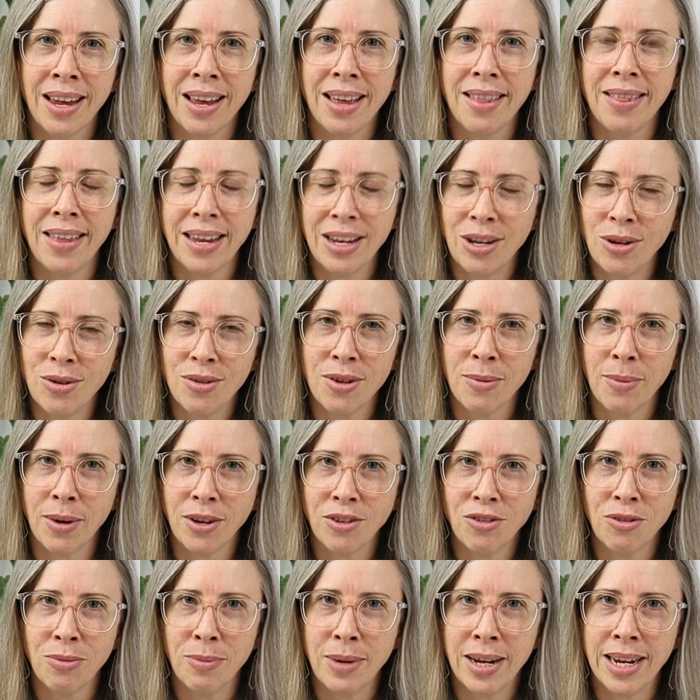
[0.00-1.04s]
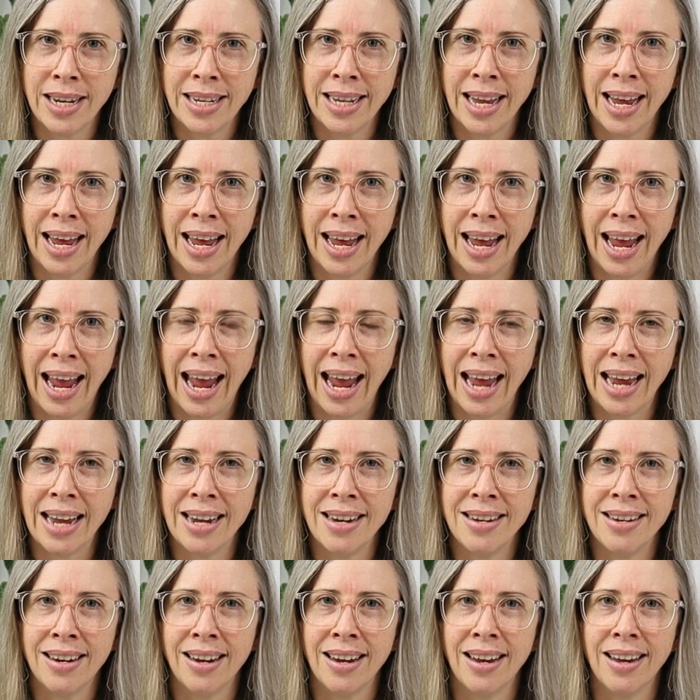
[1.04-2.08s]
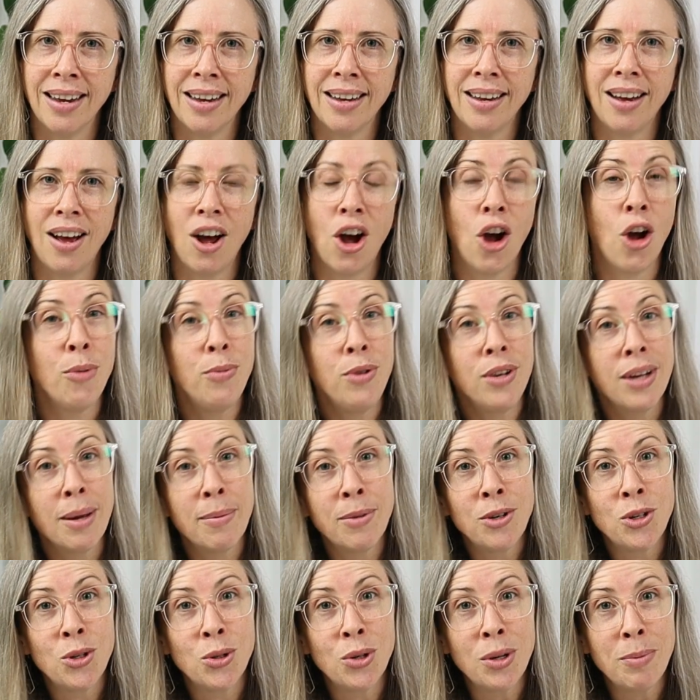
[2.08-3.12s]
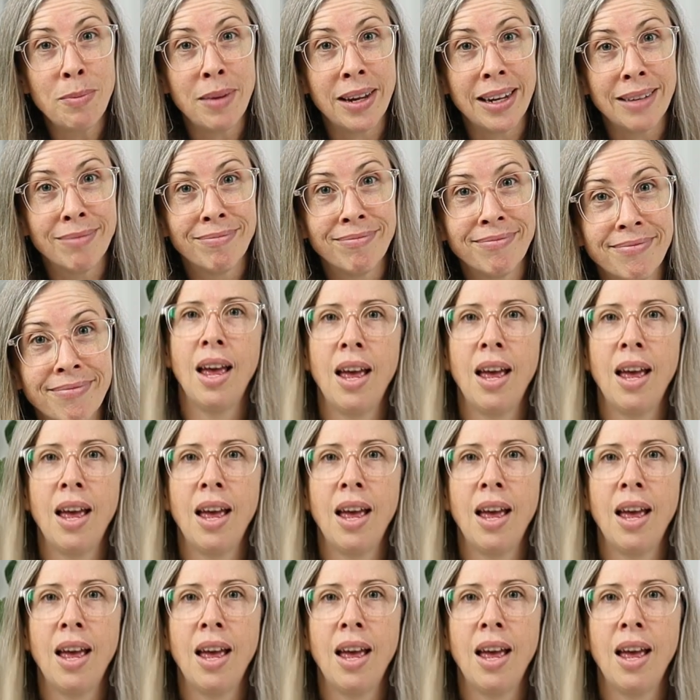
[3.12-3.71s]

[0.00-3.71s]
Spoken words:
Thank you so much for being there, and I hope you come and join me.